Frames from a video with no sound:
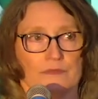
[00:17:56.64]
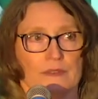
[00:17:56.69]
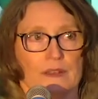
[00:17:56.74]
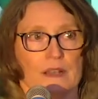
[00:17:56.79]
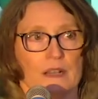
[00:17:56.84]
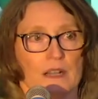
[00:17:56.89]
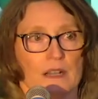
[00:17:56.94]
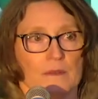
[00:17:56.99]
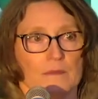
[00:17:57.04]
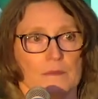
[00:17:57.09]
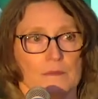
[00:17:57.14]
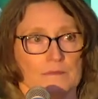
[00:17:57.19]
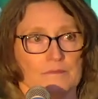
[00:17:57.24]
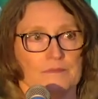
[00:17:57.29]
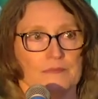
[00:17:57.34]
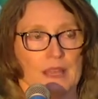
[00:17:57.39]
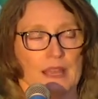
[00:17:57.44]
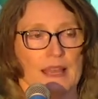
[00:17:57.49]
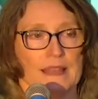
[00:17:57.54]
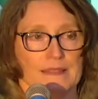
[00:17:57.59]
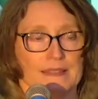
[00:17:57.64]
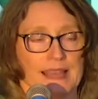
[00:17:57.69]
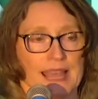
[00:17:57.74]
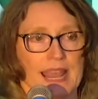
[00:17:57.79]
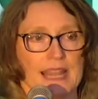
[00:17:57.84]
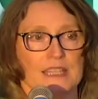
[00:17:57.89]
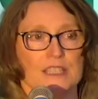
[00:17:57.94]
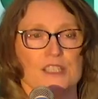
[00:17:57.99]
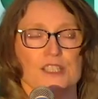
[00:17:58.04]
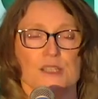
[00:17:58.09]
um, and
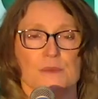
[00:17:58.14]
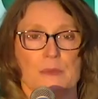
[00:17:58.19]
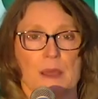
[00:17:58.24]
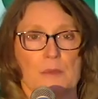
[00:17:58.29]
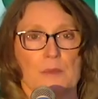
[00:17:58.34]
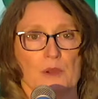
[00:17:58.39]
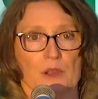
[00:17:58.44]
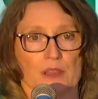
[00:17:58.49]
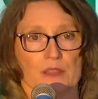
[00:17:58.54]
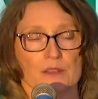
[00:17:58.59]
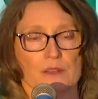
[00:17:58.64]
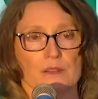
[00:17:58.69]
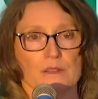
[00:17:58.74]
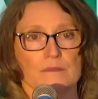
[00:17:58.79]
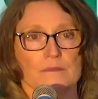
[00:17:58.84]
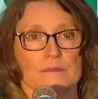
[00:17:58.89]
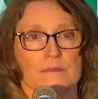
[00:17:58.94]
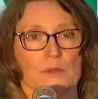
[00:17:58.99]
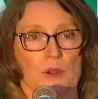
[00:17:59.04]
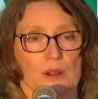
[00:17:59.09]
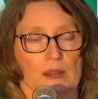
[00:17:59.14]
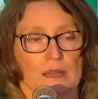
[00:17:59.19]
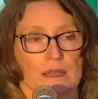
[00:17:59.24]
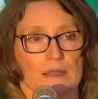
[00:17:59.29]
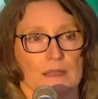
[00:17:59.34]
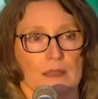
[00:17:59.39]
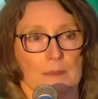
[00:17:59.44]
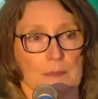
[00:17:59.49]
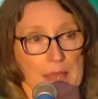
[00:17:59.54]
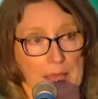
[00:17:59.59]
thanks to my brother Mar
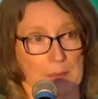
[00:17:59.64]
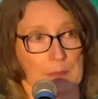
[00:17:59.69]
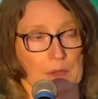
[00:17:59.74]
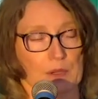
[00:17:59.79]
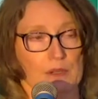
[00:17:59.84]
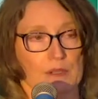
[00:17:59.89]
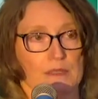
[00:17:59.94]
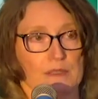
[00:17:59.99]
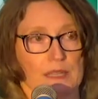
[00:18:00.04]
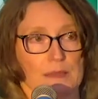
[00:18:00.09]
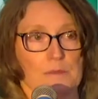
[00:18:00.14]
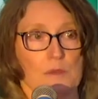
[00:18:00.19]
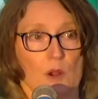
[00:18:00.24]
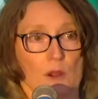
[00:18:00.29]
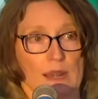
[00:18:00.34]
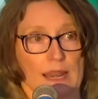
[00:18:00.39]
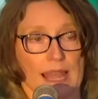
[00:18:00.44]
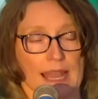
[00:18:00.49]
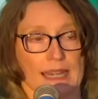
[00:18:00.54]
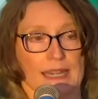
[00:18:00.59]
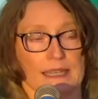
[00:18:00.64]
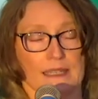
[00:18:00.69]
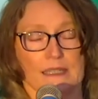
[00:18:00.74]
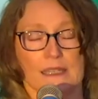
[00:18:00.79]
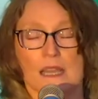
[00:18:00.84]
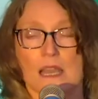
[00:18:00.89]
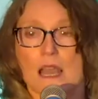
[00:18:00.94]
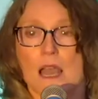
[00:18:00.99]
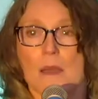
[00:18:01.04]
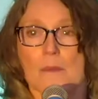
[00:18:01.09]
uh, Pepper and Marlena
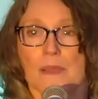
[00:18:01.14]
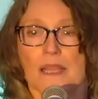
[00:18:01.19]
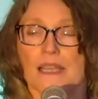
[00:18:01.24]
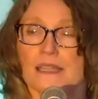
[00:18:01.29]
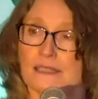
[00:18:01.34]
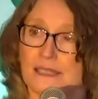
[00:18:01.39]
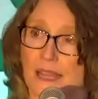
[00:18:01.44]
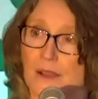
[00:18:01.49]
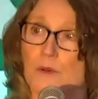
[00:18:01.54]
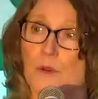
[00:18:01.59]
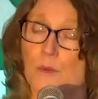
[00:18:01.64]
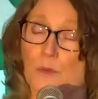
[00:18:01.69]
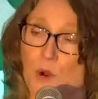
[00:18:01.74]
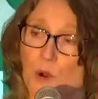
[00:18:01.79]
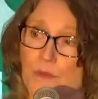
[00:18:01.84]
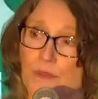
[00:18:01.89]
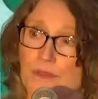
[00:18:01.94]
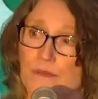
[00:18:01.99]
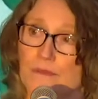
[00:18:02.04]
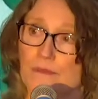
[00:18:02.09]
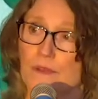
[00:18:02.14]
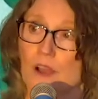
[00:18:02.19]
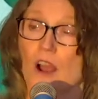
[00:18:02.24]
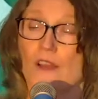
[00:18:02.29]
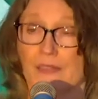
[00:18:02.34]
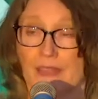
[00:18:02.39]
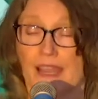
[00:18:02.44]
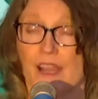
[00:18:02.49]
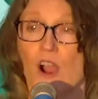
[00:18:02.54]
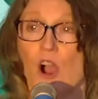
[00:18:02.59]
because they were both
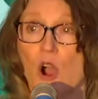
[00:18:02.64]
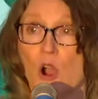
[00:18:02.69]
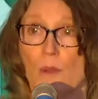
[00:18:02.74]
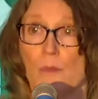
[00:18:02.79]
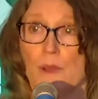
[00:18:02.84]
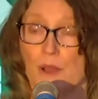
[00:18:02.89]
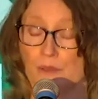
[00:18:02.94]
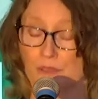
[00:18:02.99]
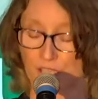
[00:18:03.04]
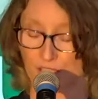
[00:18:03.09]
they are both